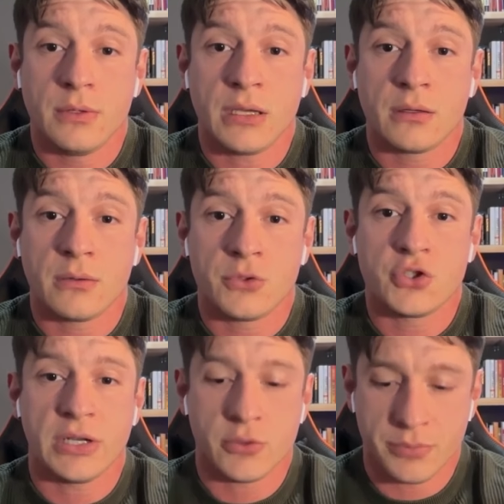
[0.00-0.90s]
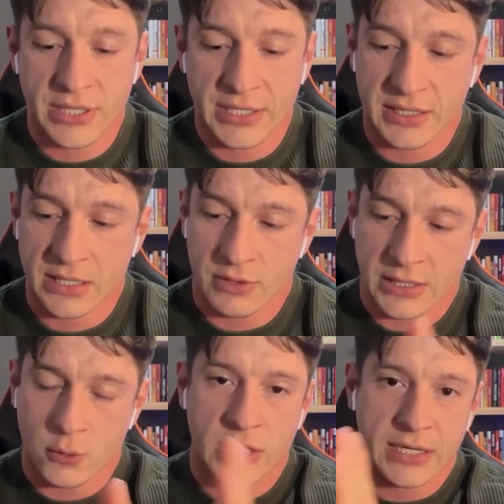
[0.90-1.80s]
yeah. Would you like to break it down
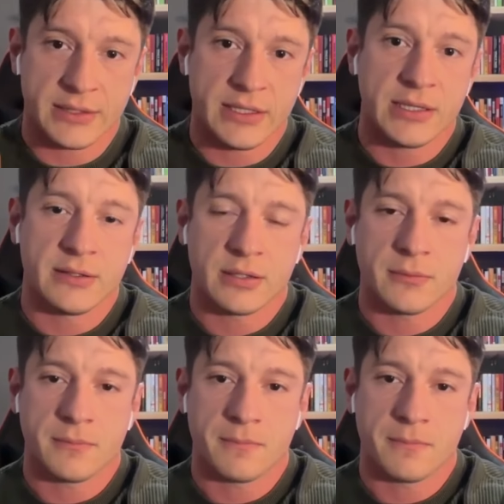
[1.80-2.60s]
like what I did?